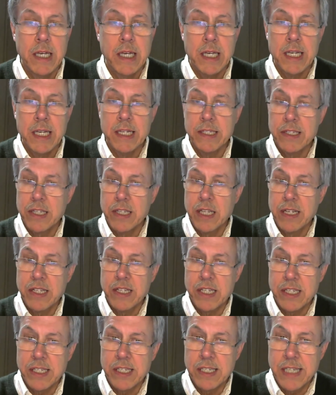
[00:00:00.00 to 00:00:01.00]
is the
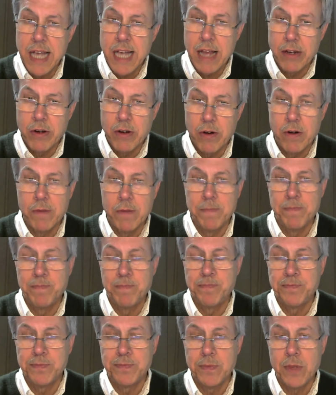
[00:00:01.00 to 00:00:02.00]
seller,
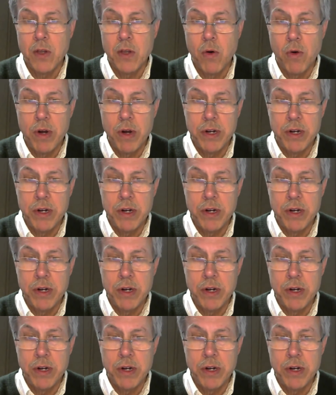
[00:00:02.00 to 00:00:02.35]
or